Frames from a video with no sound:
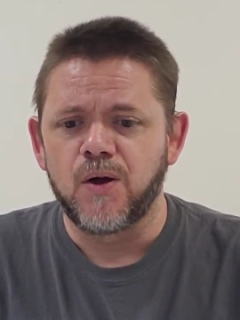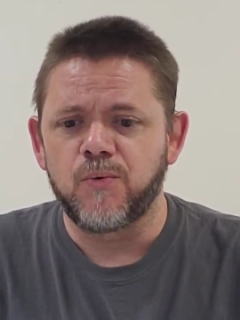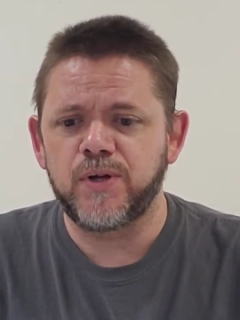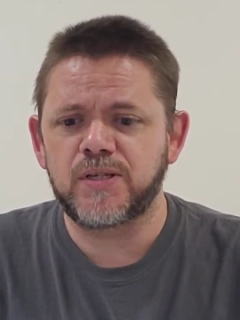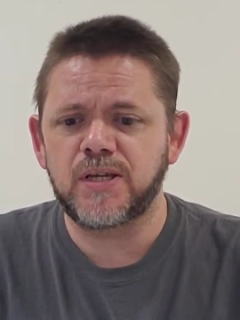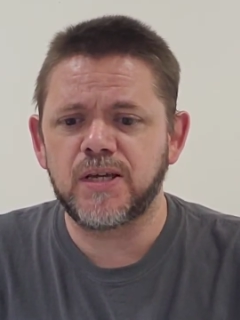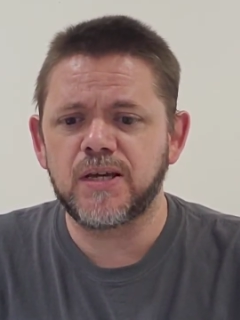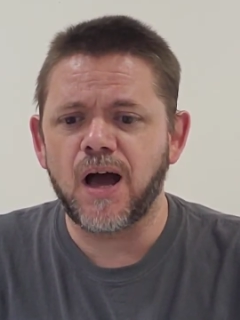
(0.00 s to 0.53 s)

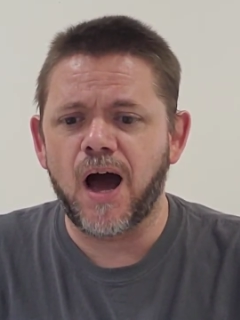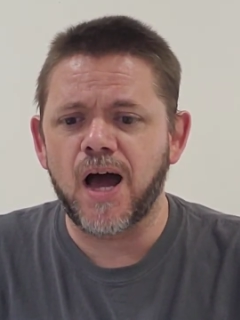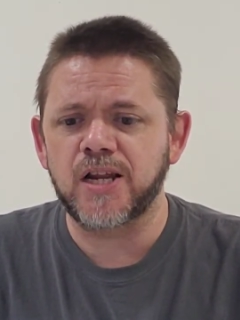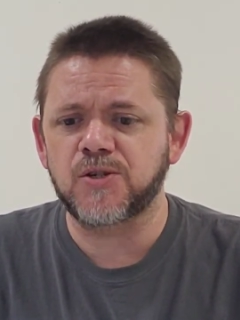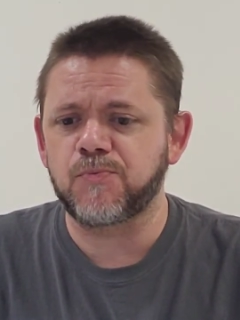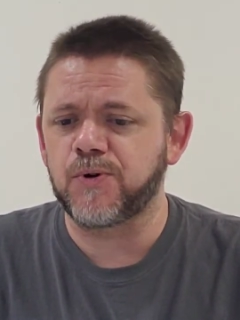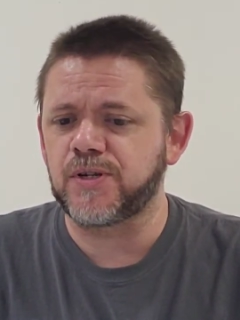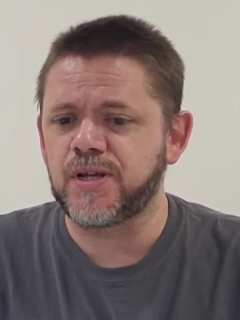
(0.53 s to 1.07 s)
We see God
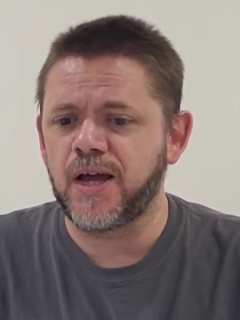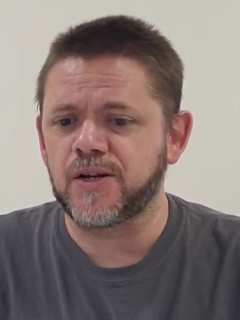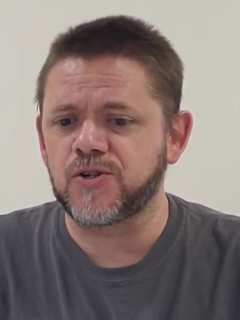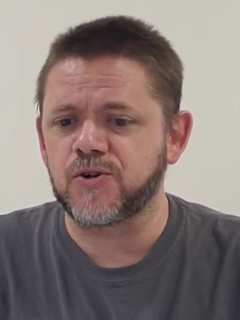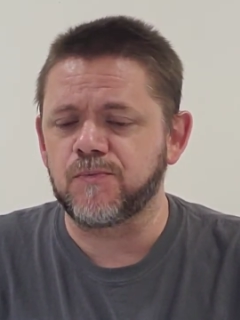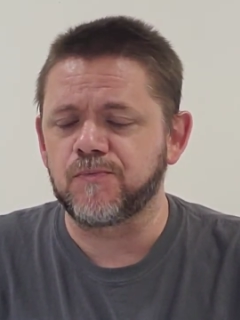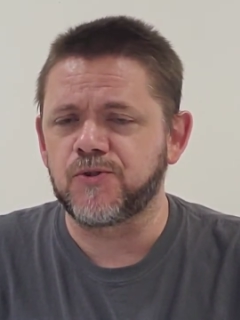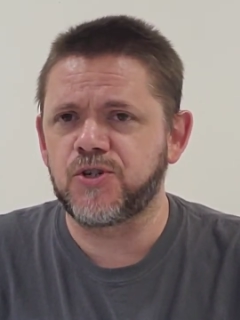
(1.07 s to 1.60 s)
as
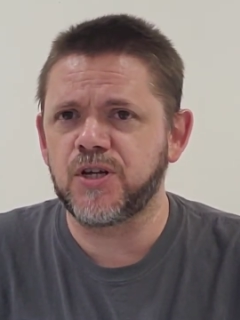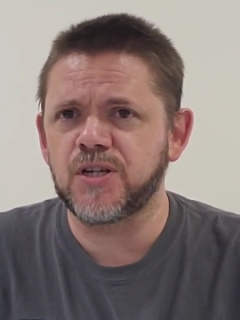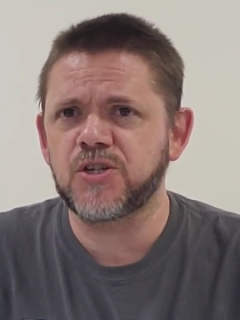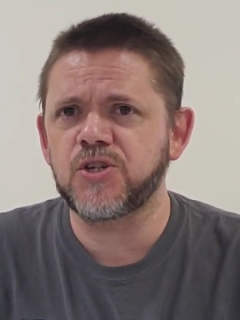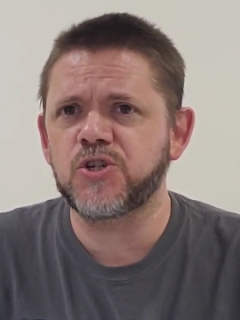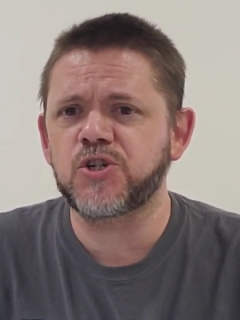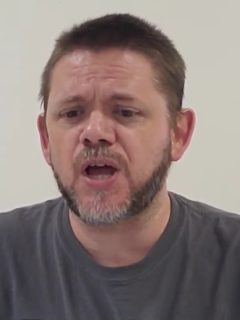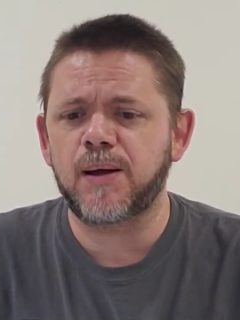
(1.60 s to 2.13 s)
protector.
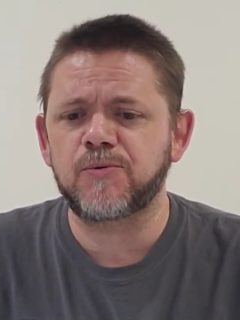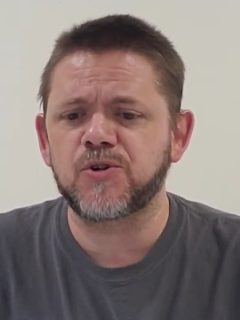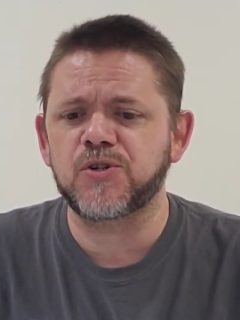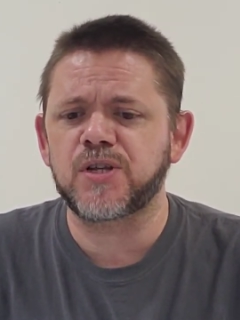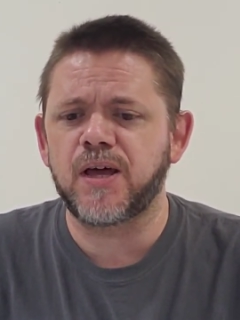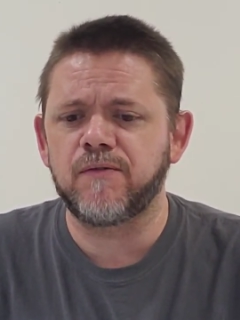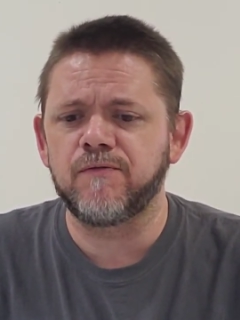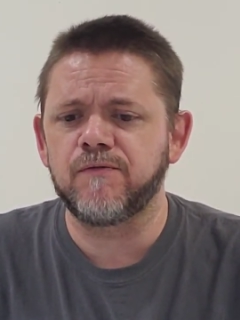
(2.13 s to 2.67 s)
Genesis chapter
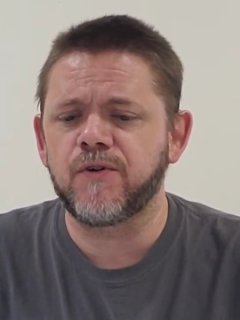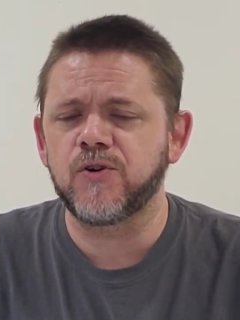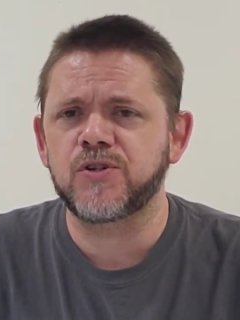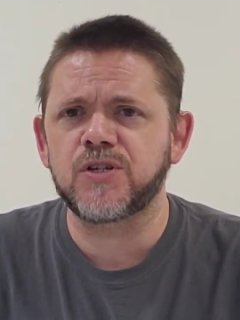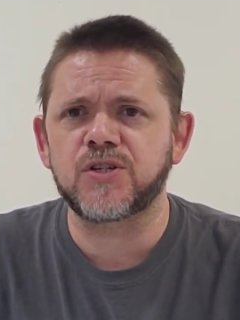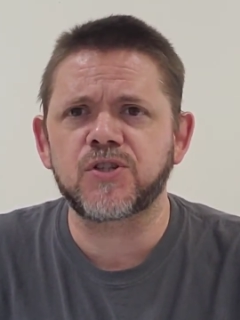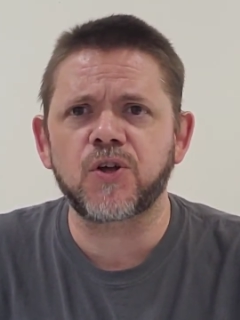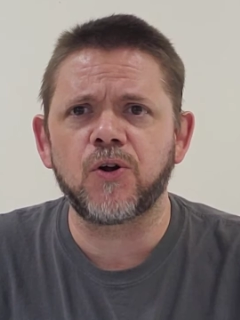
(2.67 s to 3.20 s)
7,
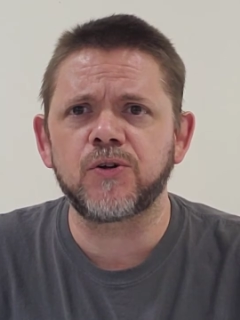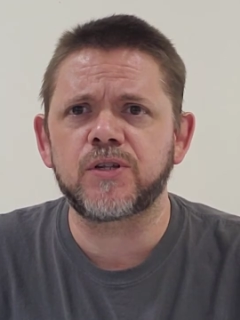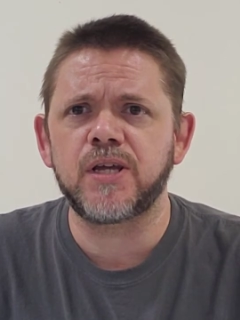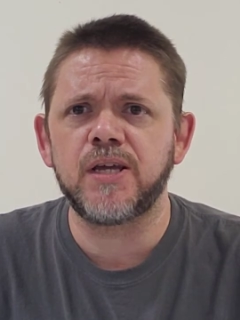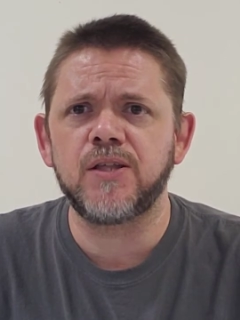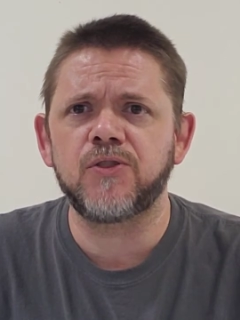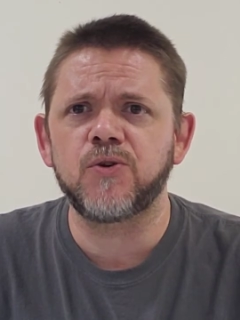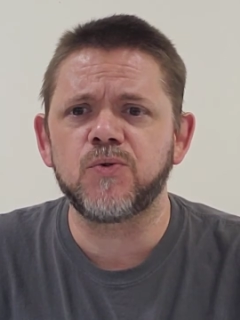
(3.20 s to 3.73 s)
verses
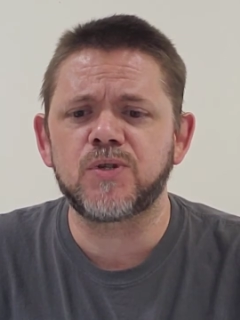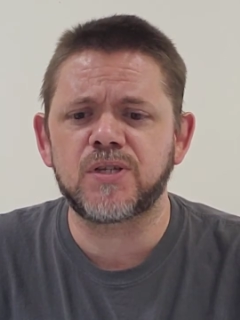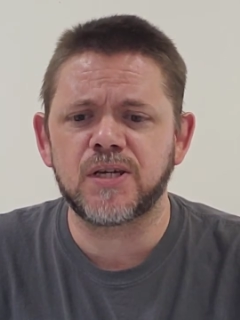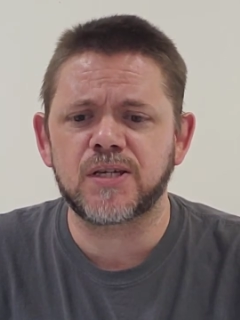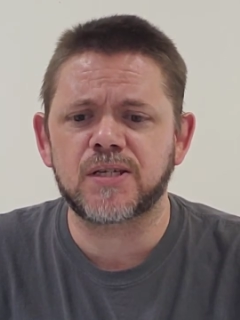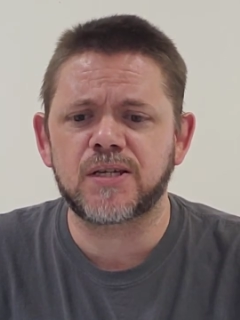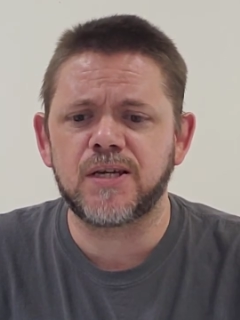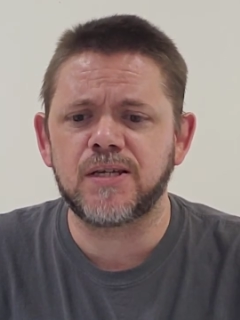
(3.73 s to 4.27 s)
13 through
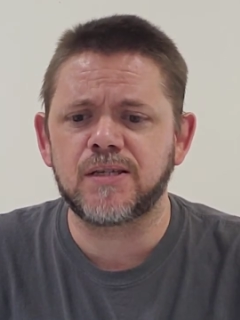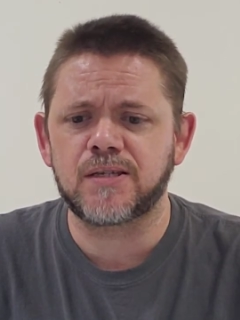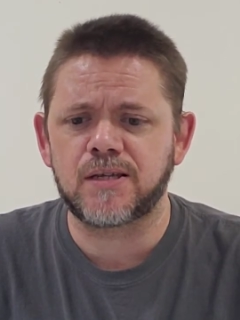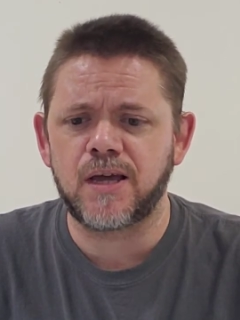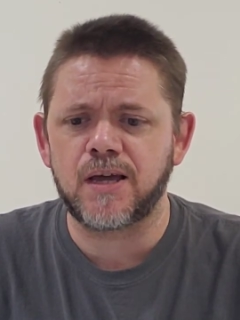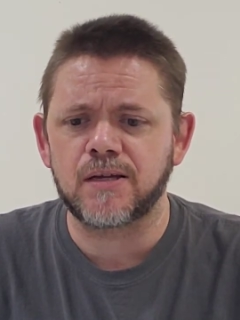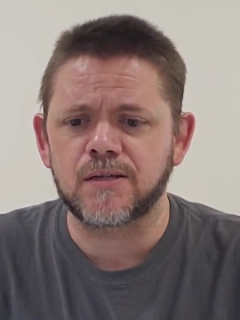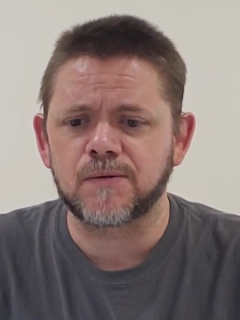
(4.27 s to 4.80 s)
16
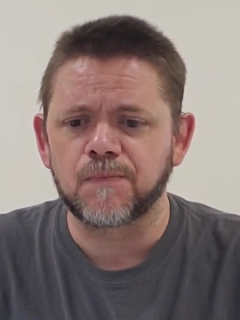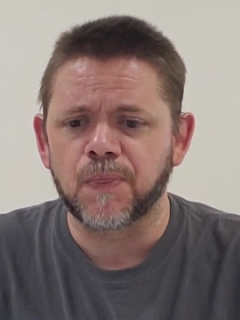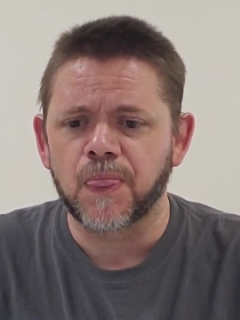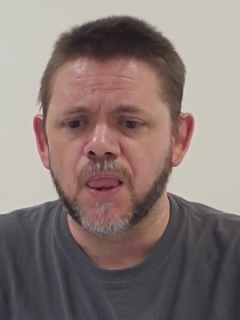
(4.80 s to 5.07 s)
says,